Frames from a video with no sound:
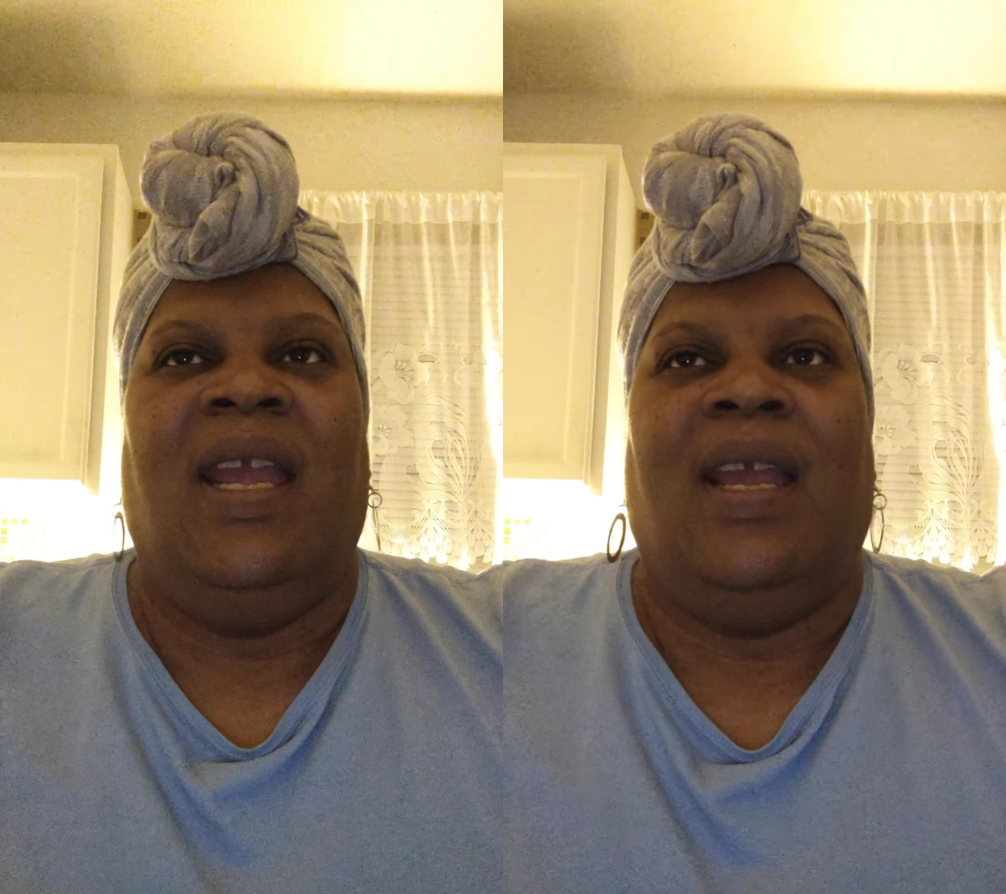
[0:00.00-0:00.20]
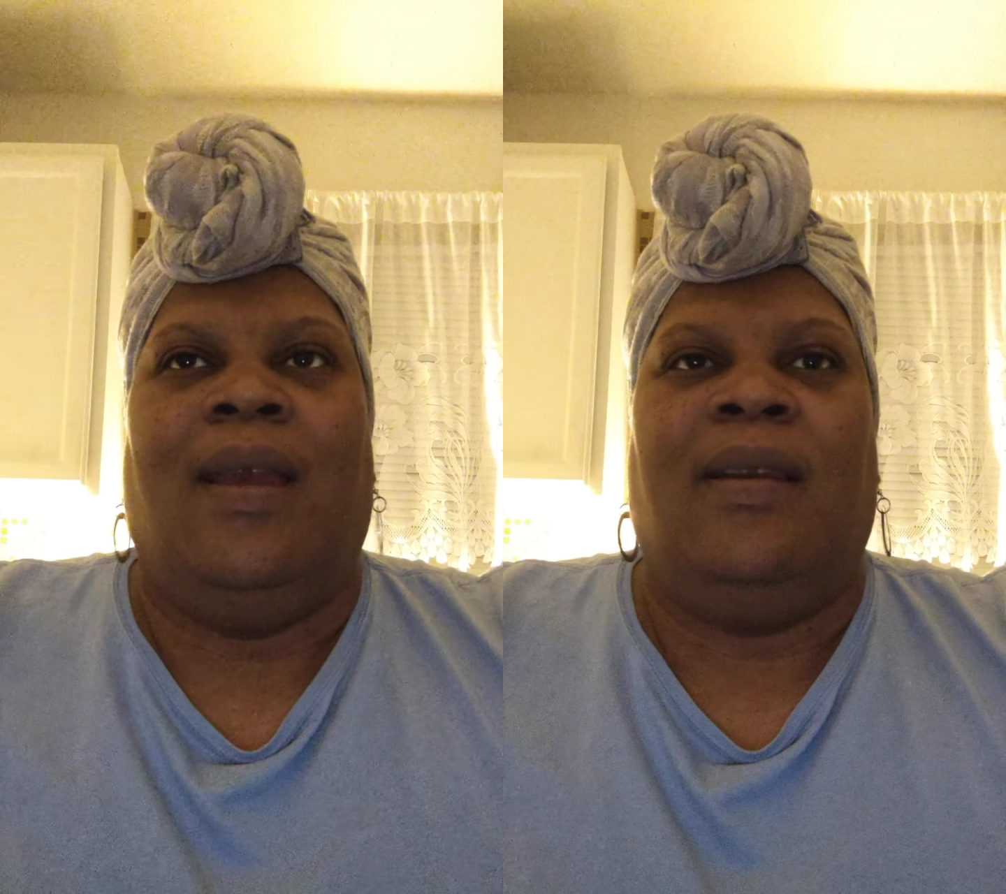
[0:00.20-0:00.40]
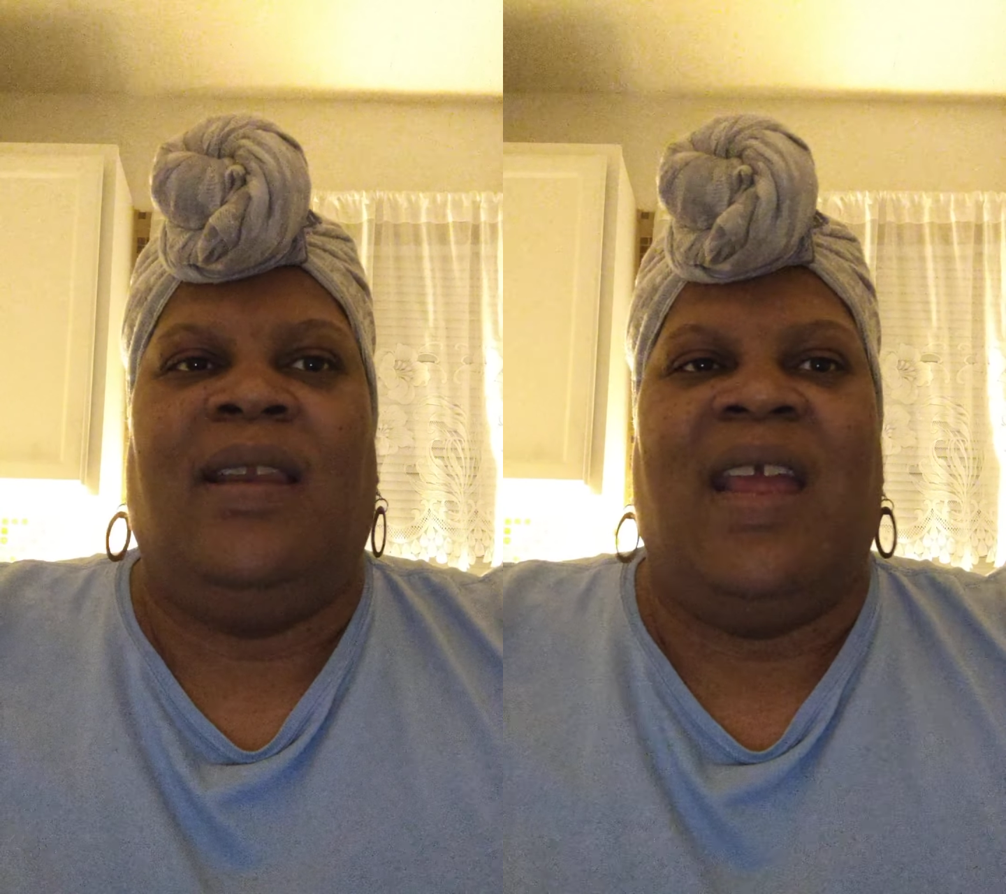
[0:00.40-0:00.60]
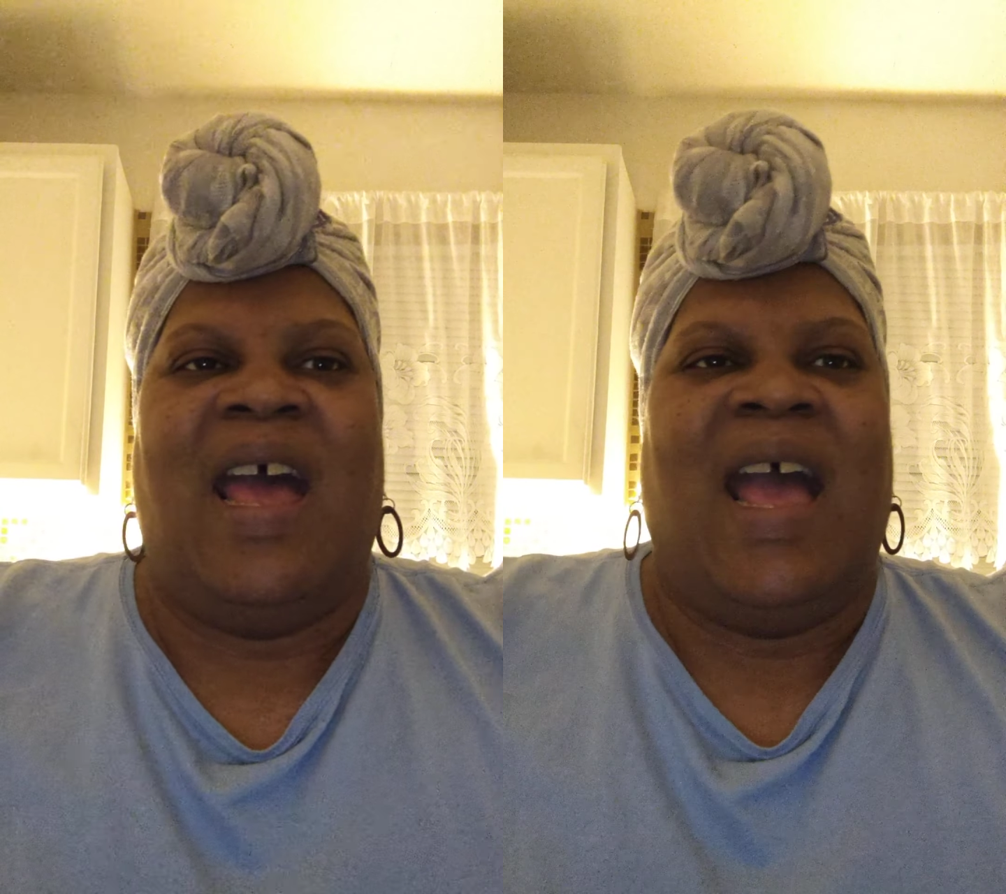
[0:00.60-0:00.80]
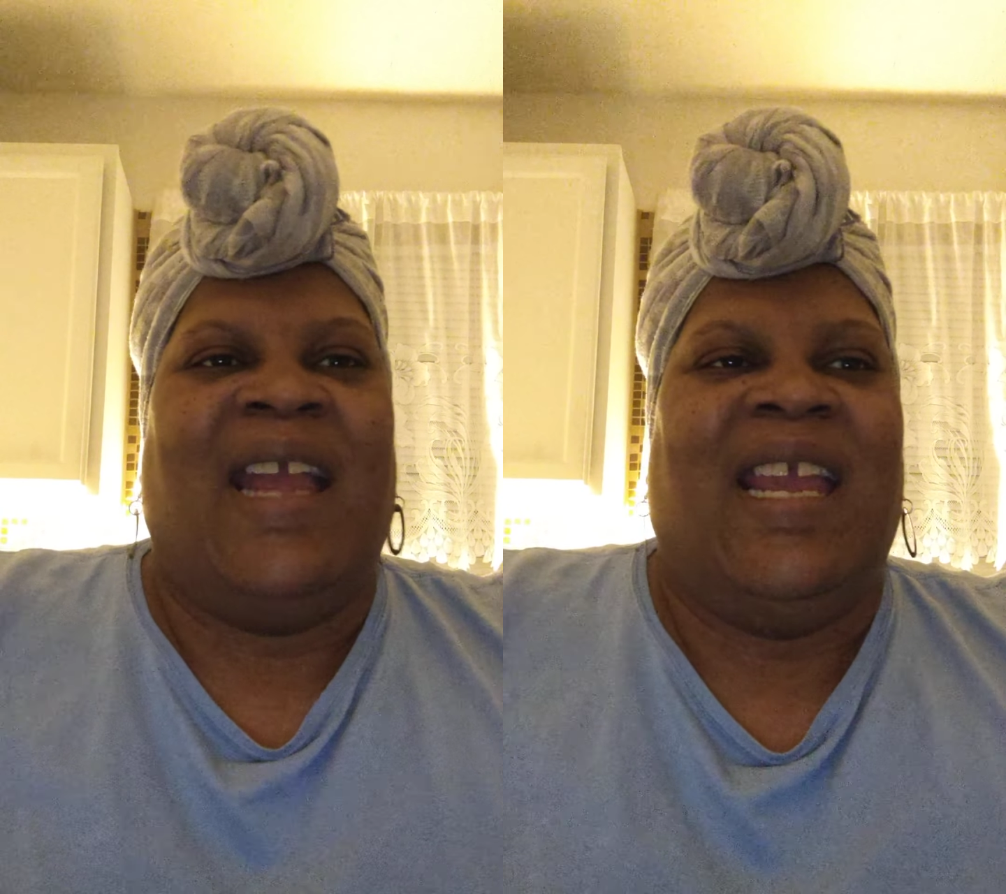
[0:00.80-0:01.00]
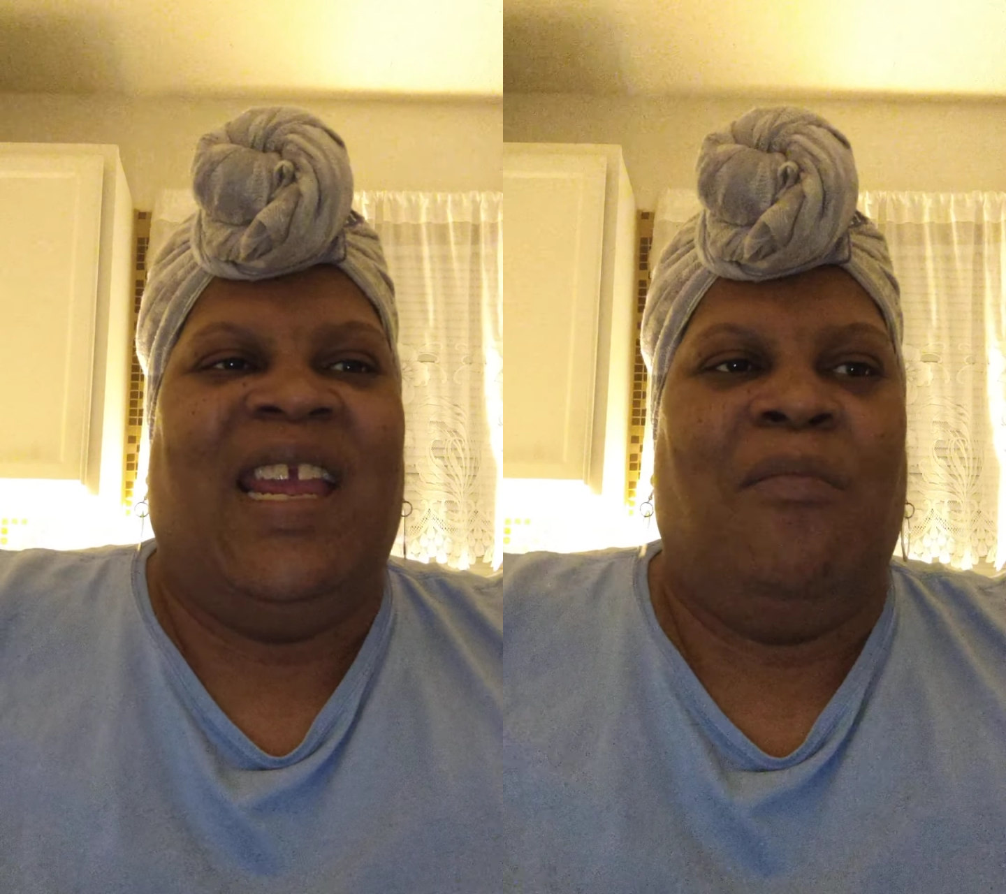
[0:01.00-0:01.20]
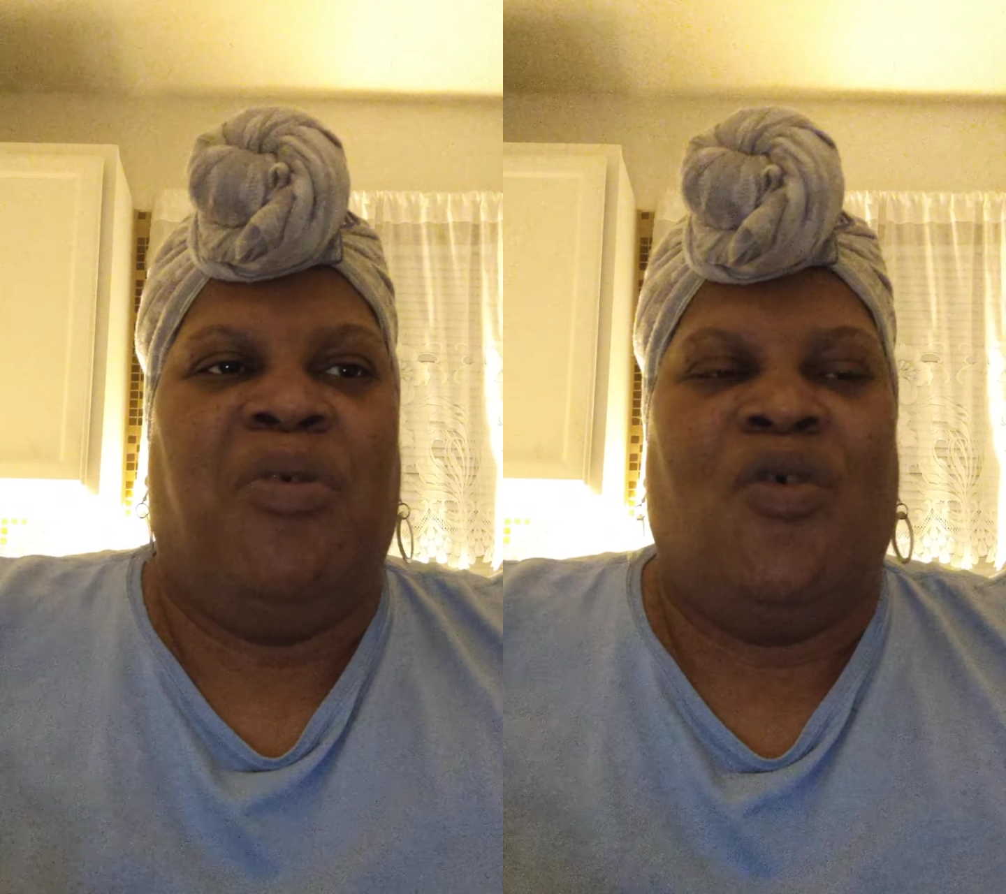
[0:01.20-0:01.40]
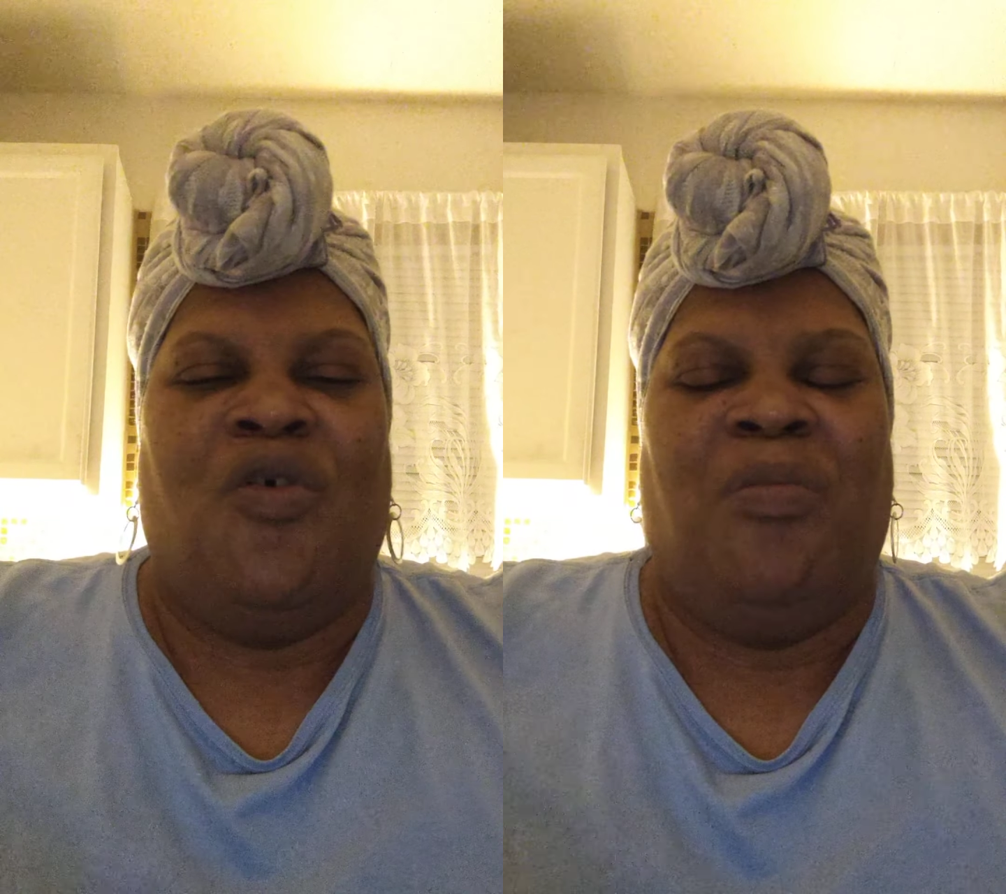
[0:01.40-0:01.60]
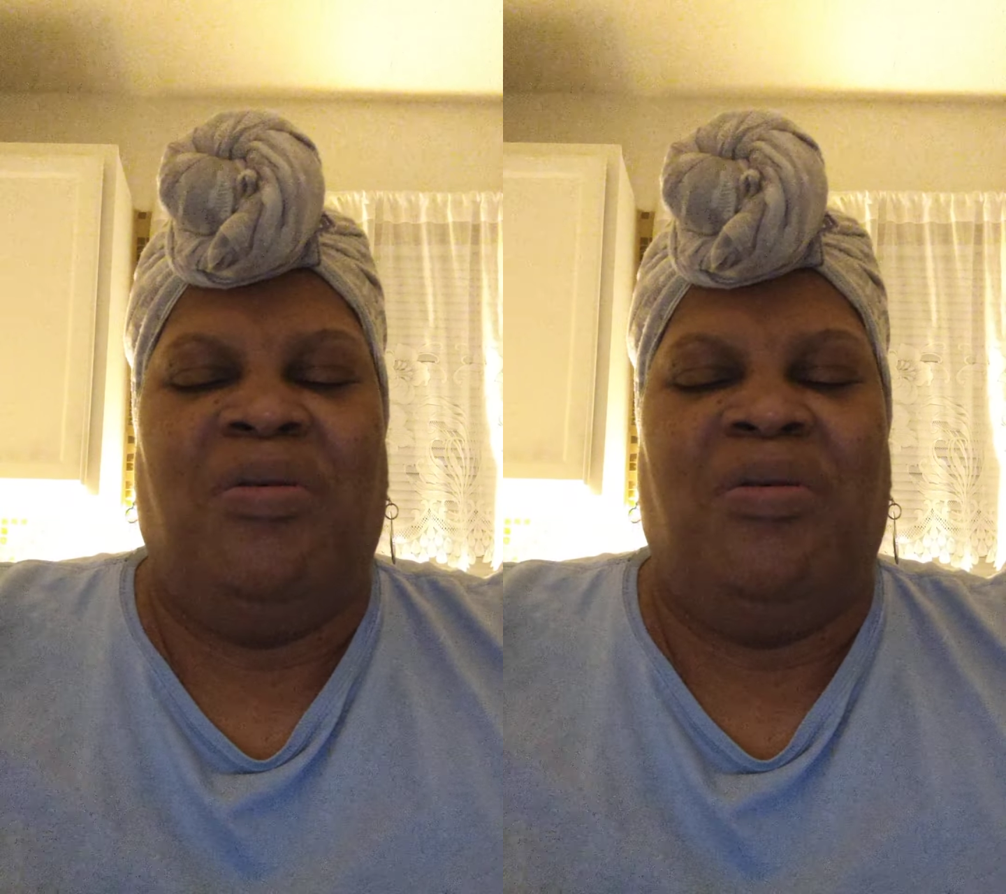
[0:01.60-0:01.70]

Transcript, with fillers: and I can't pull,